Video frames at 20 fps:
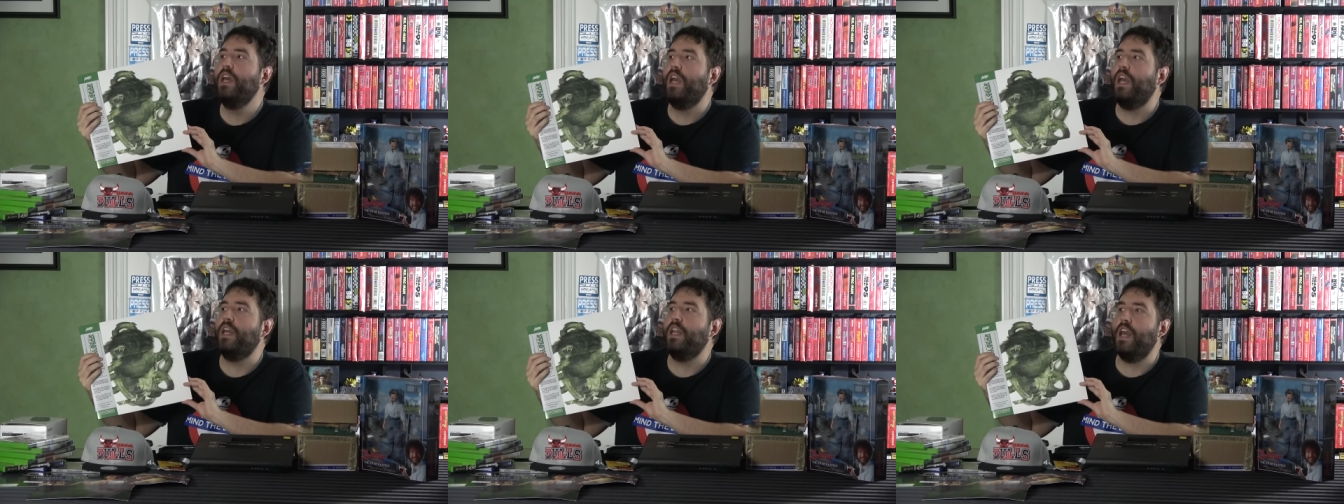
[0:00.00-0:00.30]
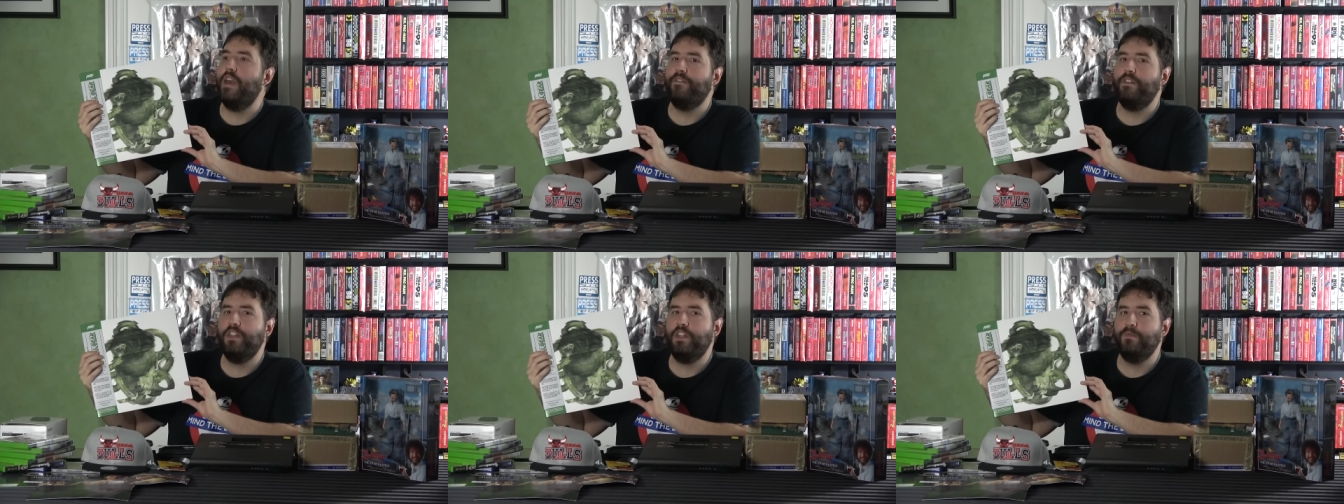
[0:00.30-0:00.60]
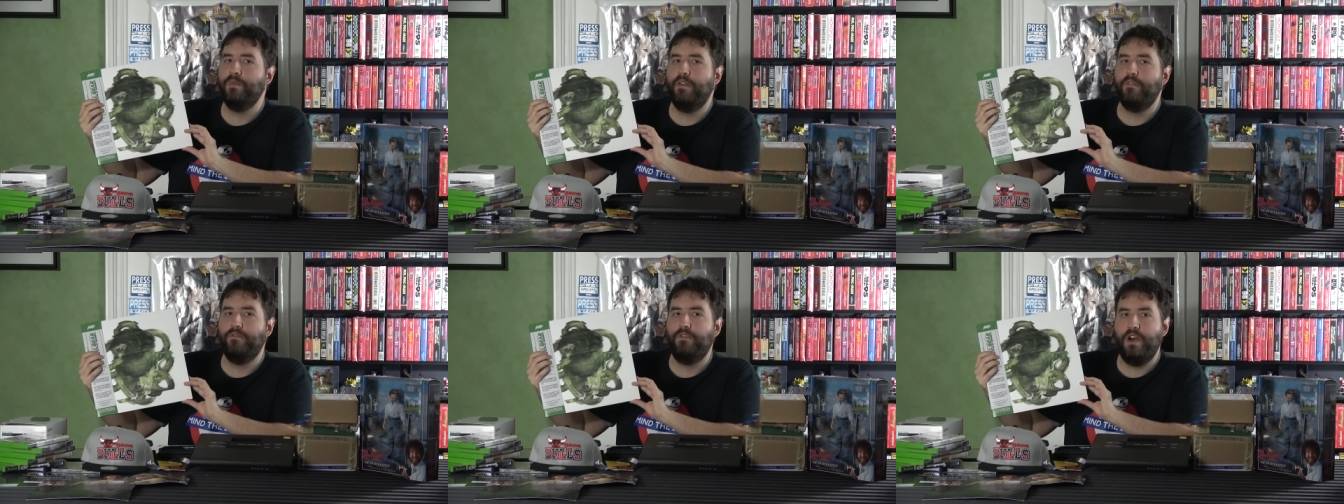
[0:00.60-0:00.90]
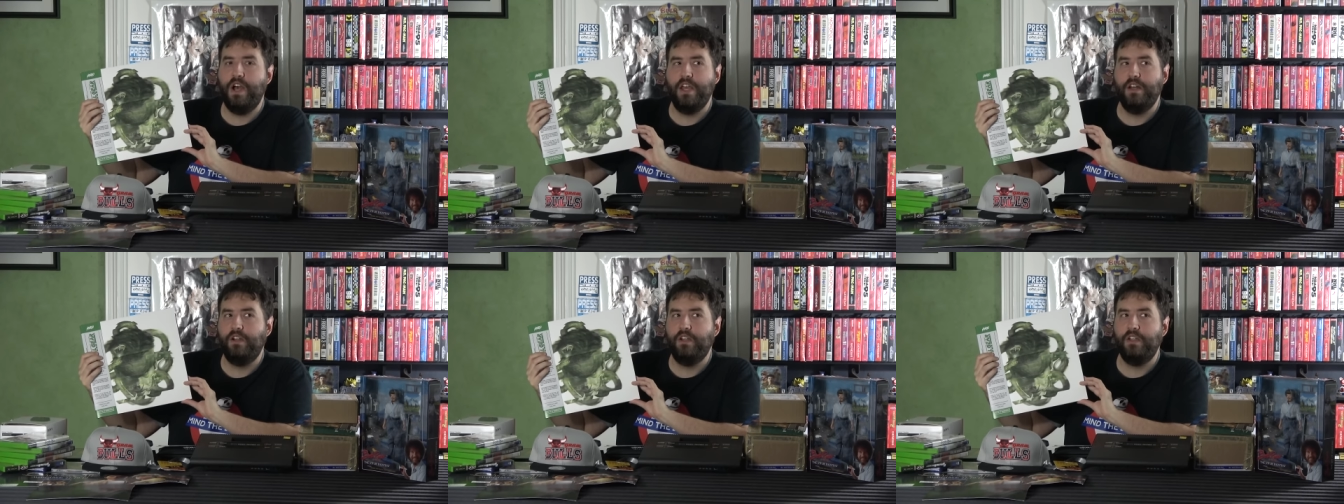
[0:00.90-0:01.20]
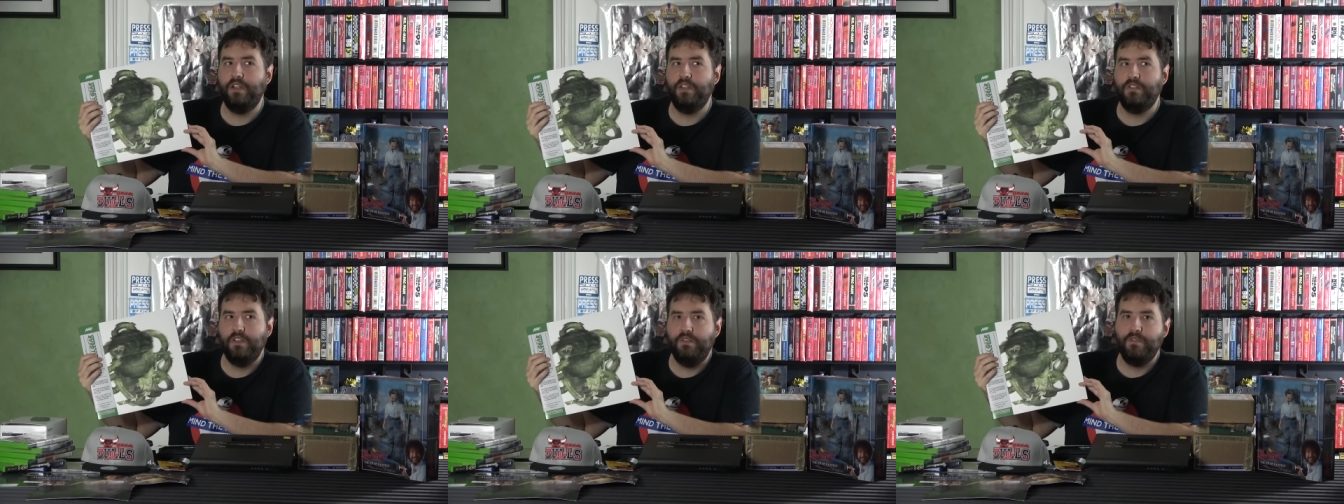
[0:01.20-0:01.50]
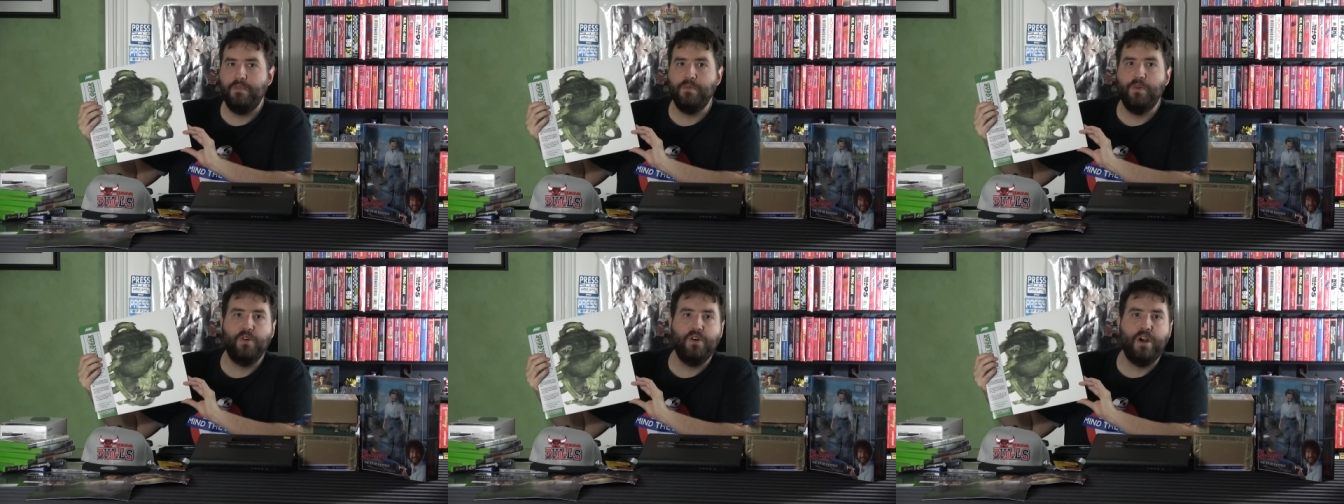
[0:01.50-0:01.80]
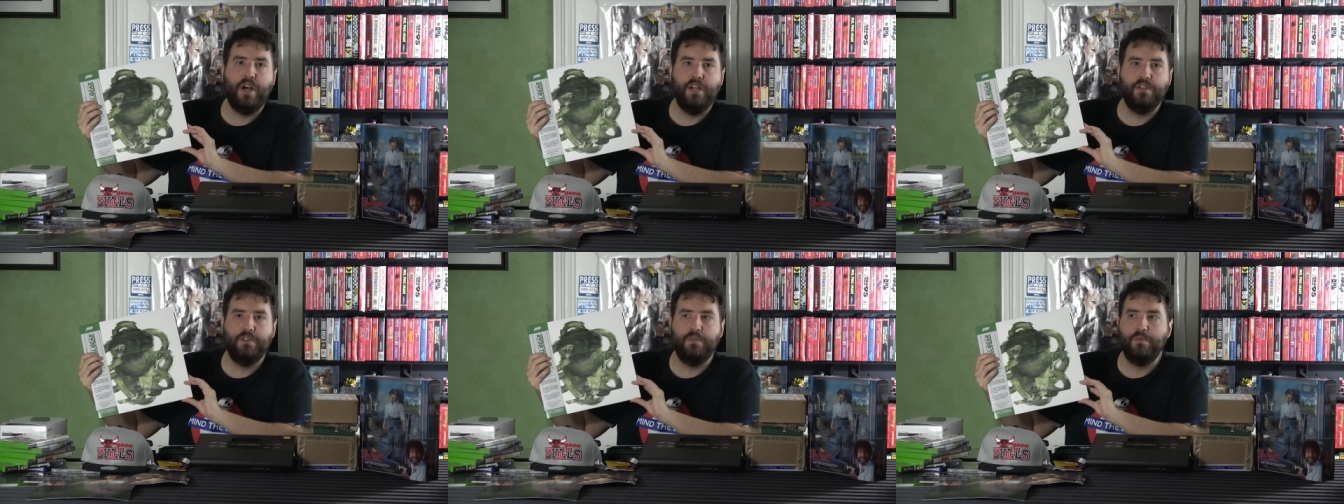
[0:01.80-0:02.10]
and having them on vinyl is even more
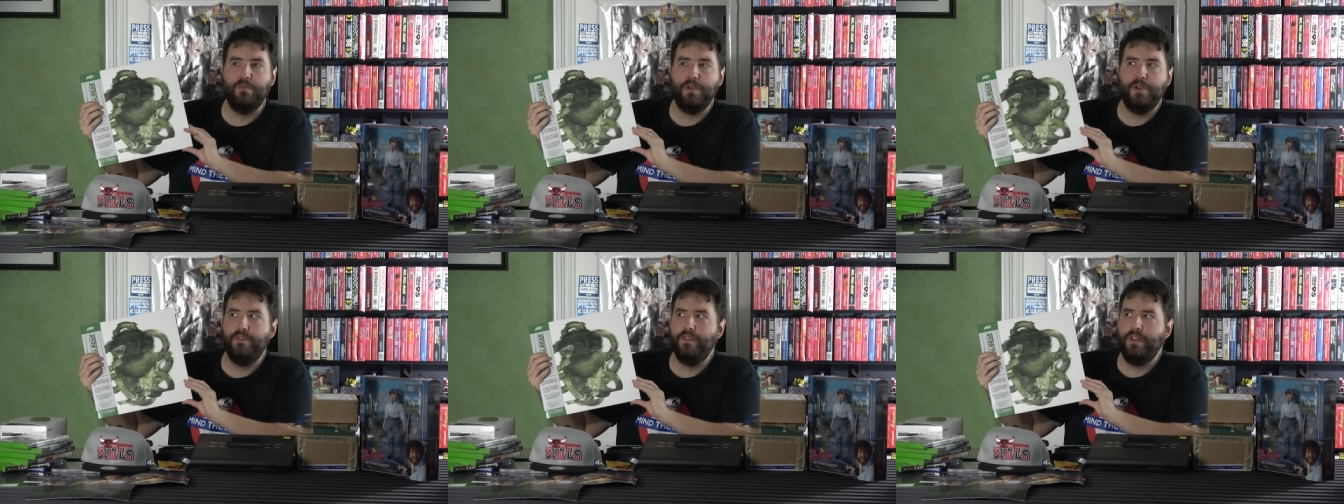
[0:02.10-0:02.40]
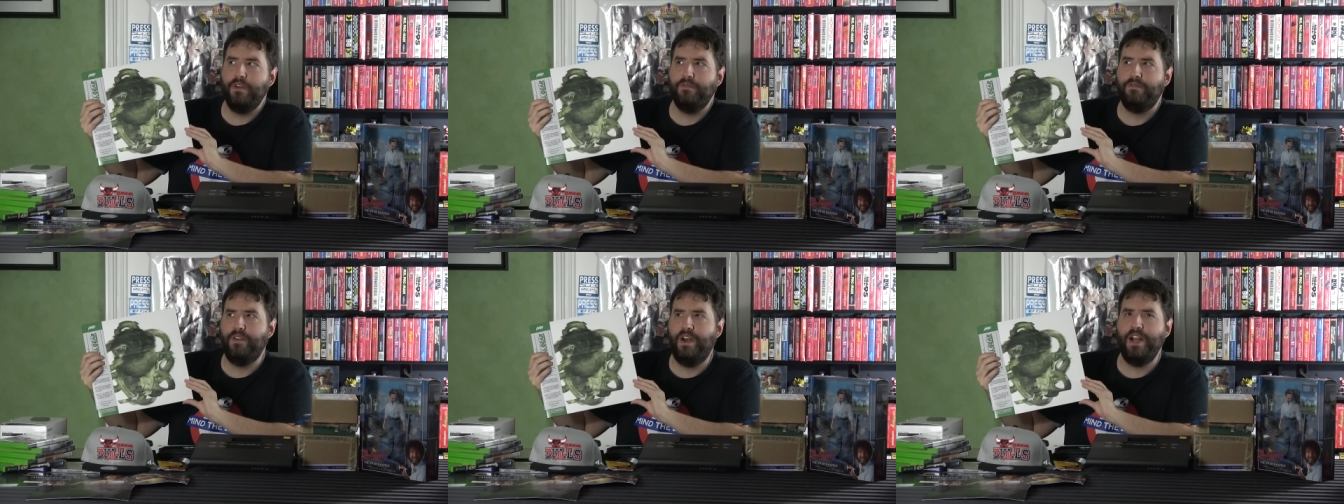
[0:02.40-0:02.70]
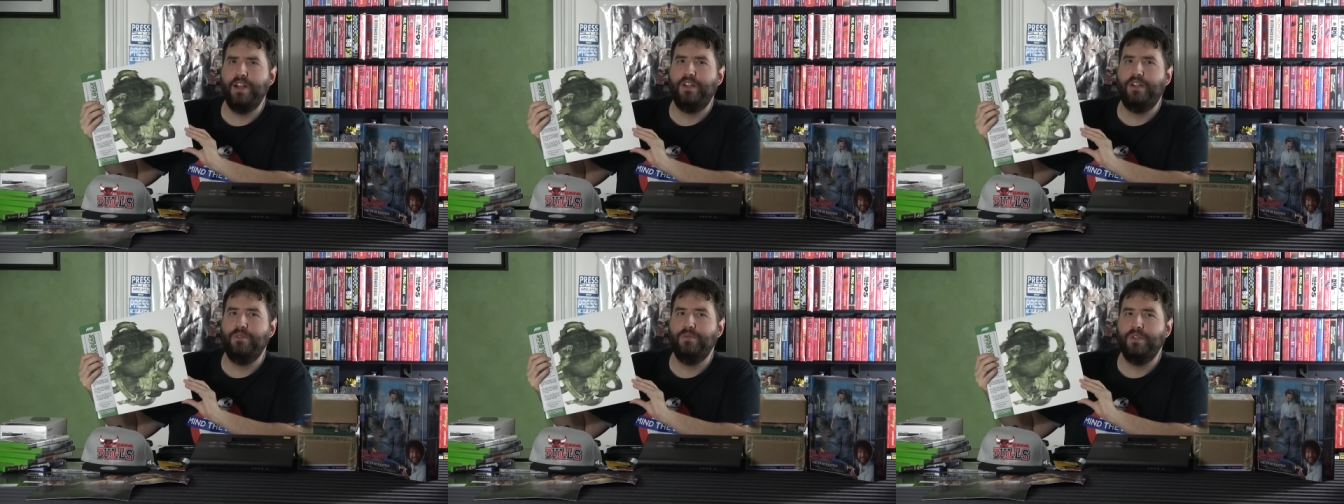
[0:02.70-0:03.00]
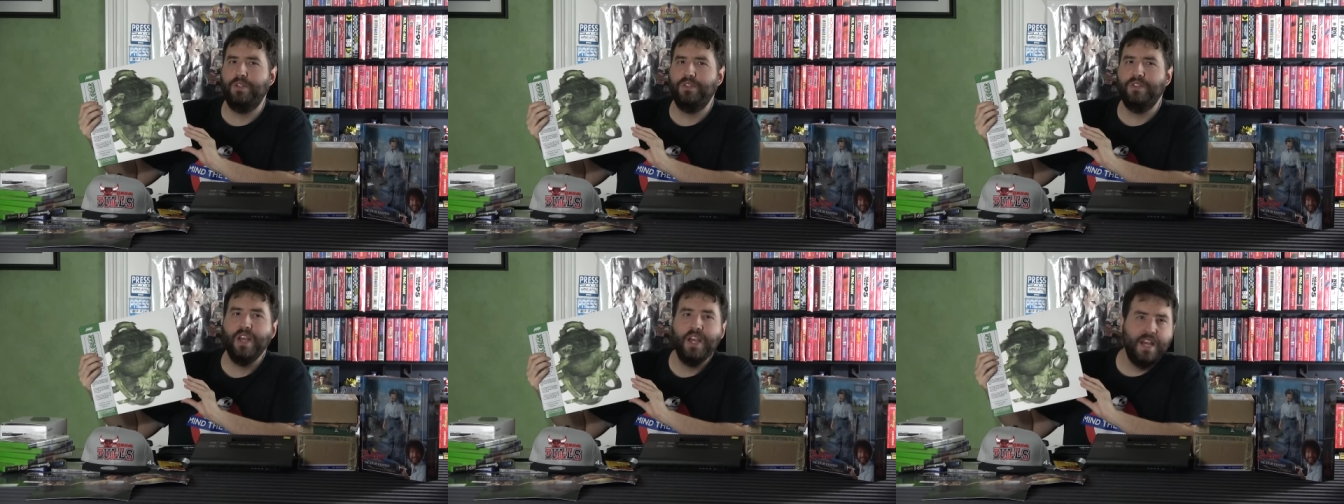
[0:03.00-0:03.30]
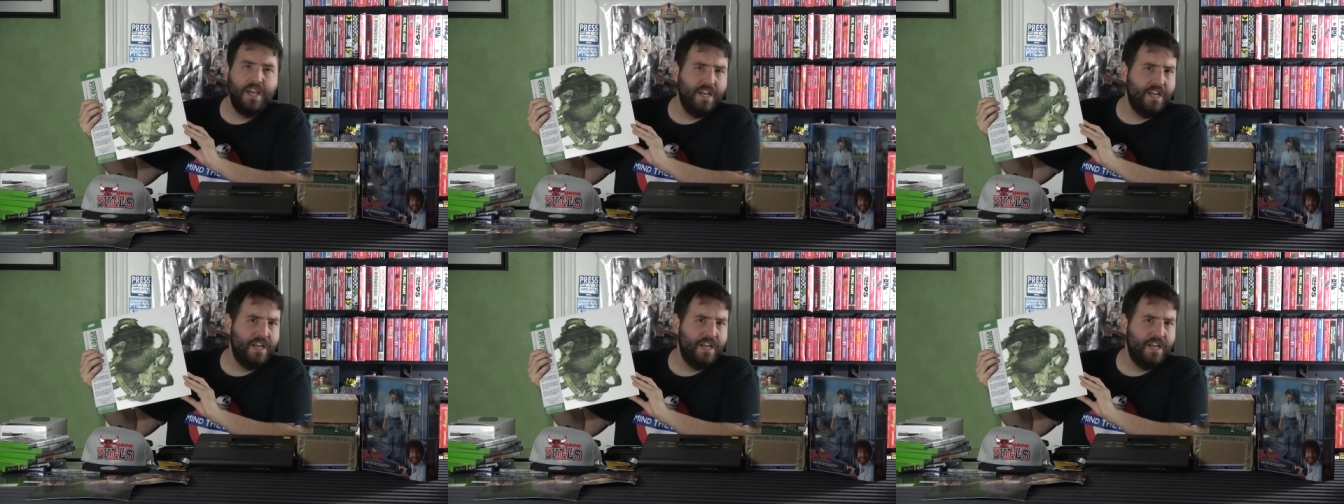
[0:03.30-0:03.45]
awesome even though vinyl was